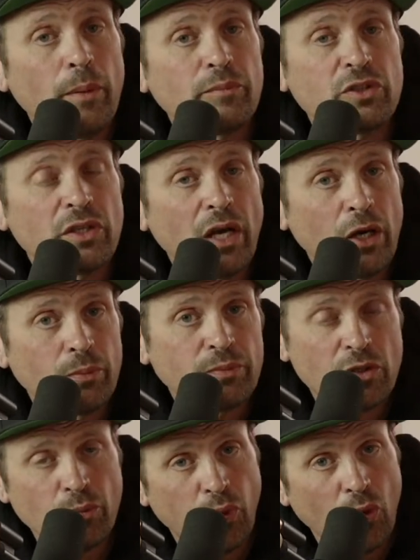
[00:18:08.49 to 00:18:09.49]
to help
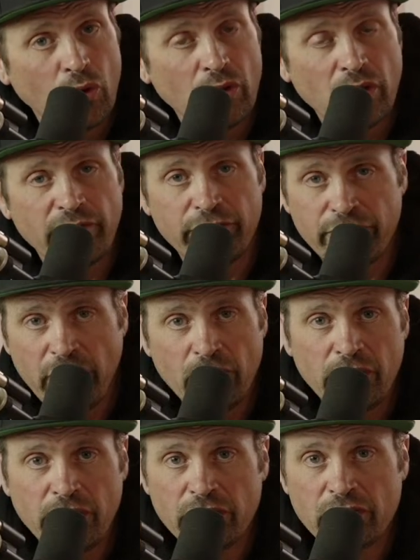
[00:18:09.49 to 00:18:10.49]
support
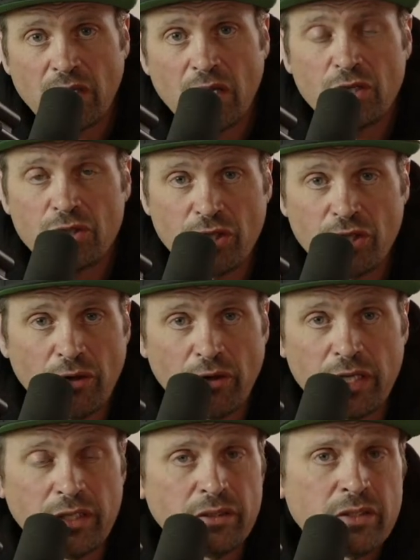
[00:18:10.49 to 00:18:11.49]
various
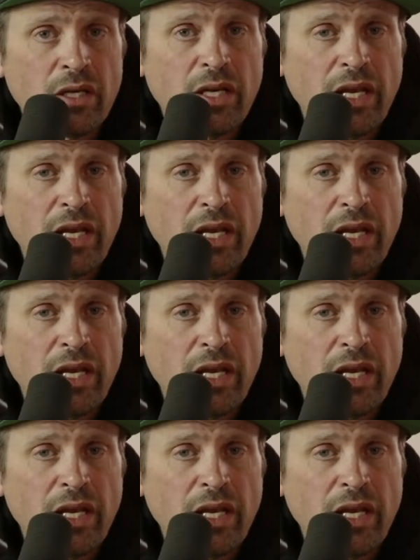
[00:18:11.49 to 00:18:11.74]
charities.